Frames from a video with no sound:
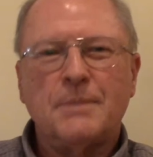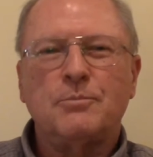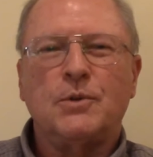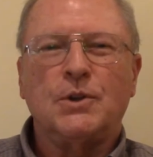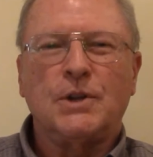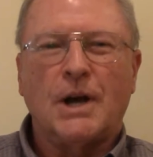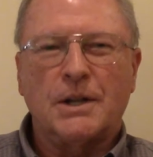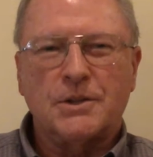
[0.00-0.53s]

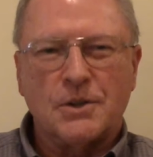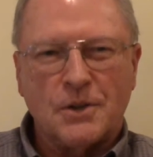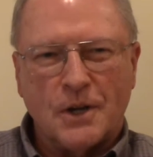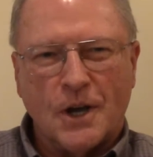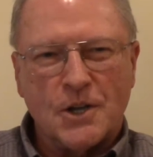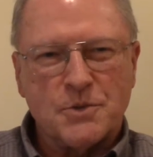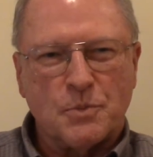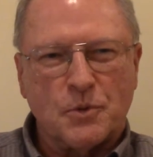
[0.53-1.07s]
but not to the
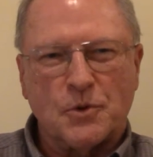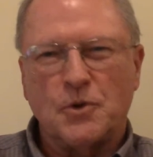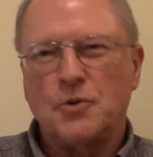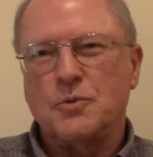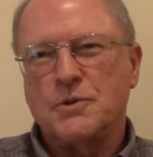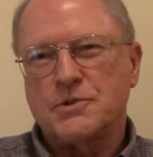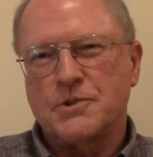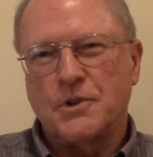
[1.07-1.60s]
husband who
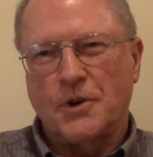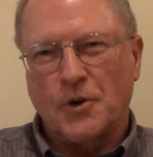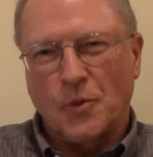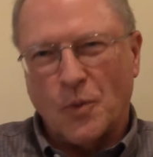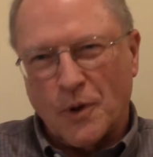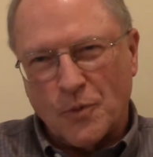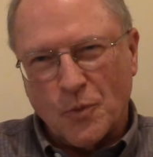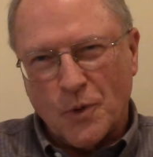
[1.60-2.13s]
was there
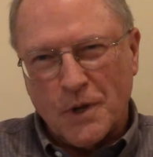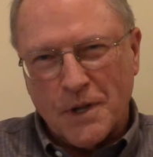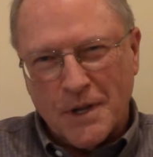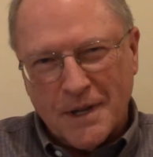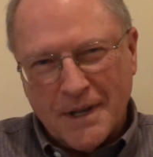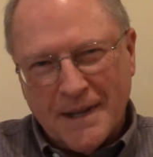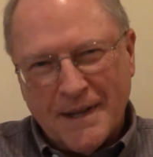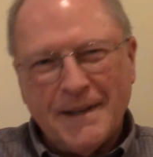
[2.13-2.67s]
when
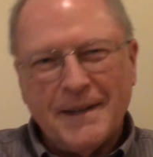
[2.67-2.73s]
we